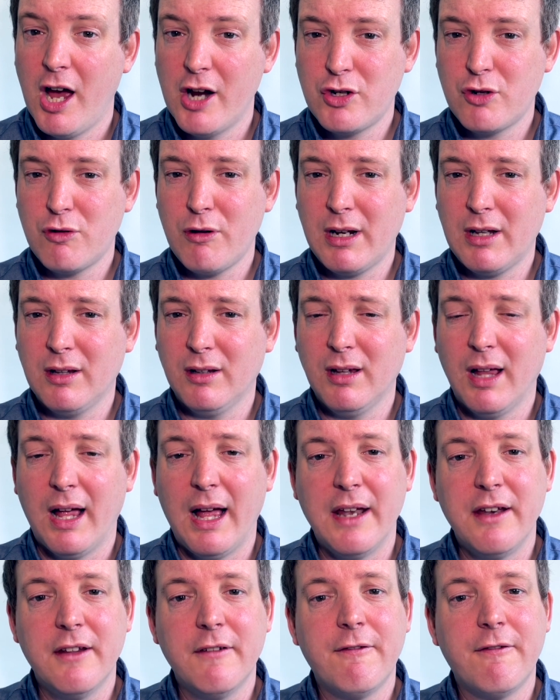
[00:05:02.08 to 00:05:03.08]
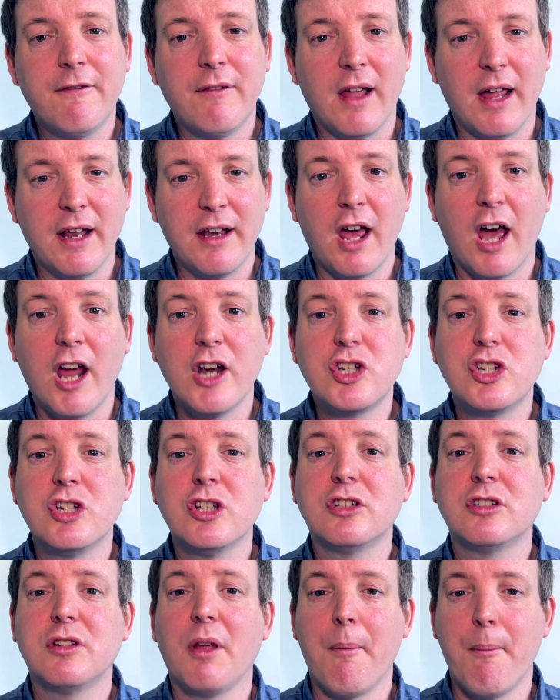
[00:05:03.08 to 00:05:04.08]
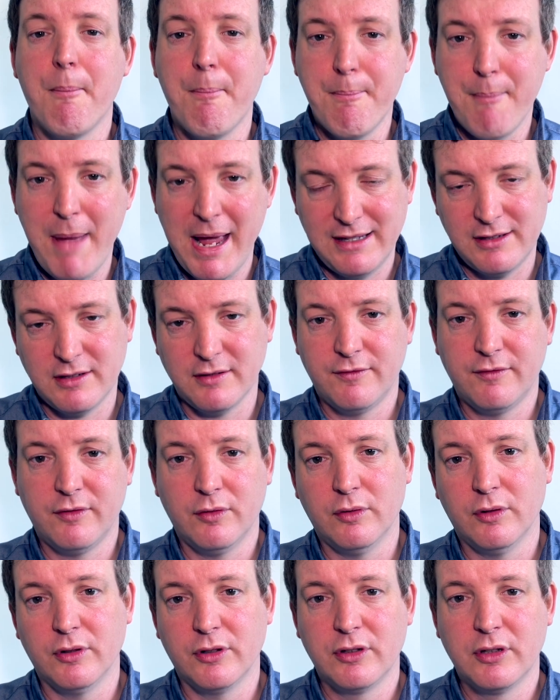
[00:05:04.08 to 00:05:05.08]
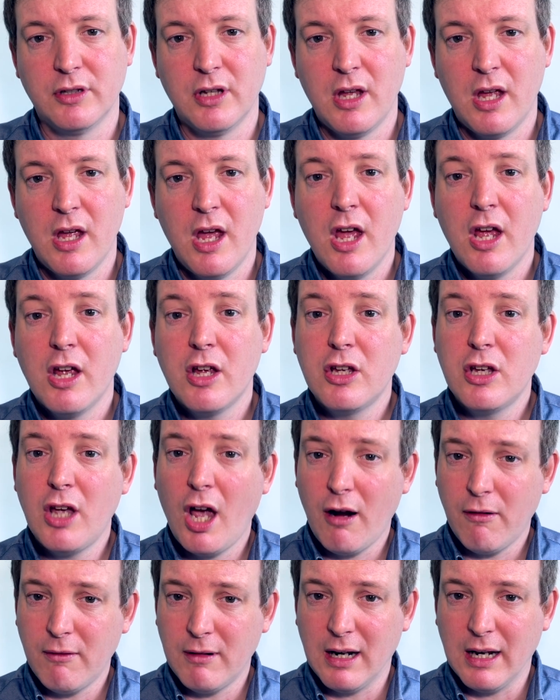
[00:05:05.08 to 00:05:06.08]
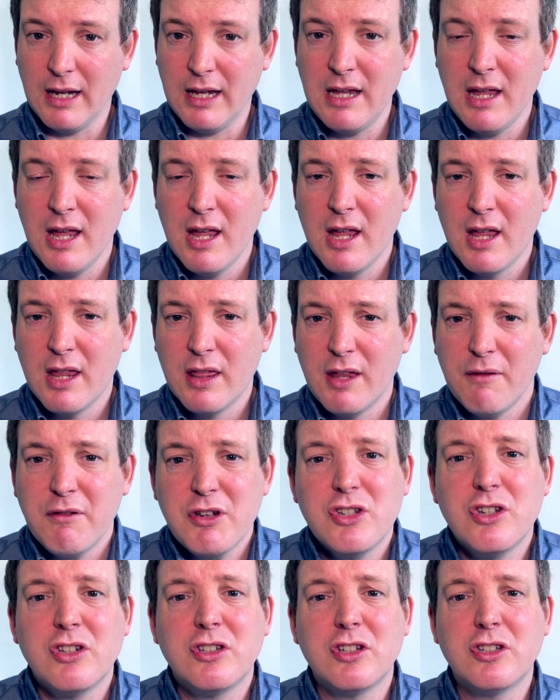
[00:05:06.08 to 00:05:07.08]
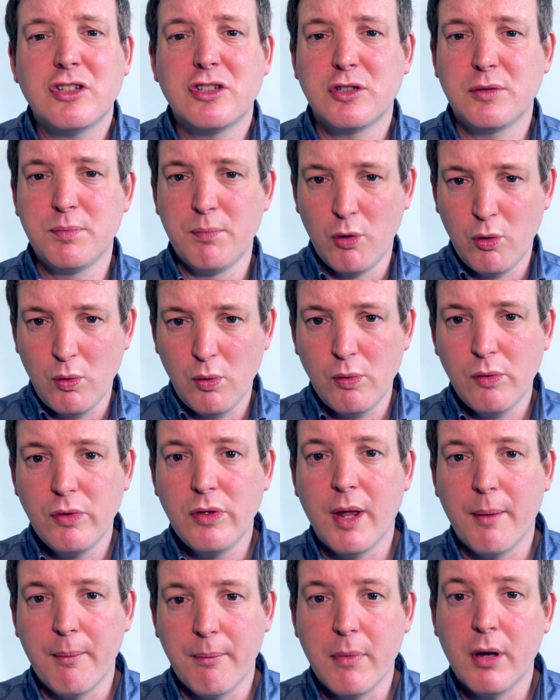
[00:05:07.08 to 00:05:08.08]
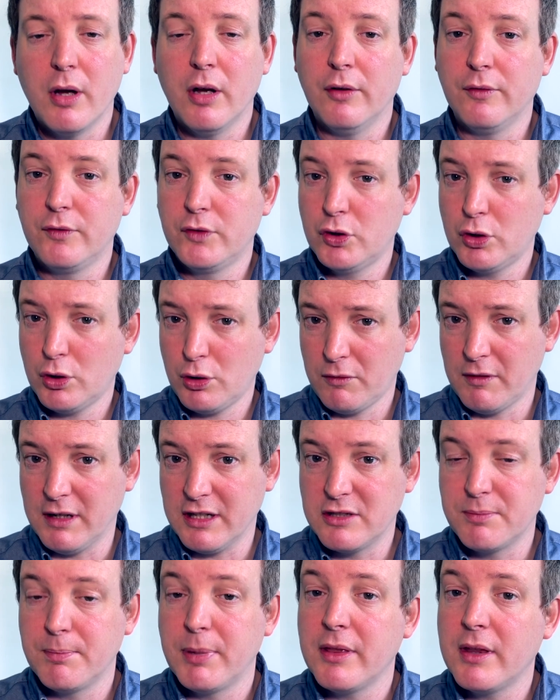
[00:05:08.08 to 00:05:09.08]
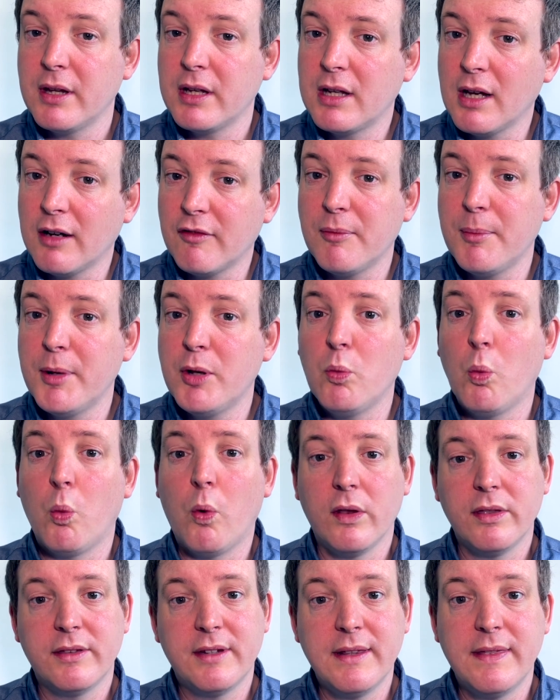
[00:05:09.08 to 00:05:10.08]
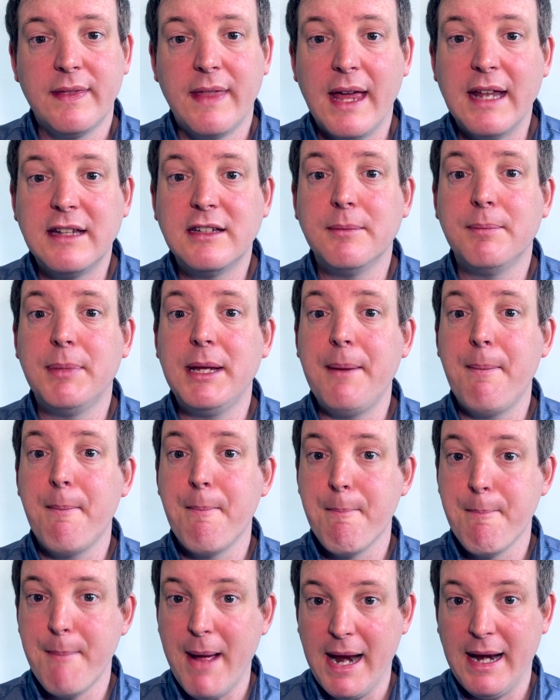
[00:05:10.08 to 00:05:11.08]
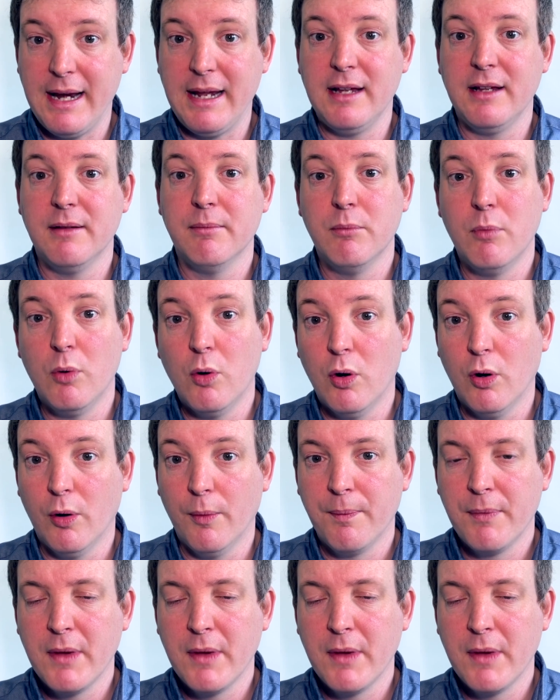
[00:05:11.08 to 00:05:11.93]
A trickle and a flood are just metaphors. Currently, there is just a small number of tourists, but the government wanted there to be many more.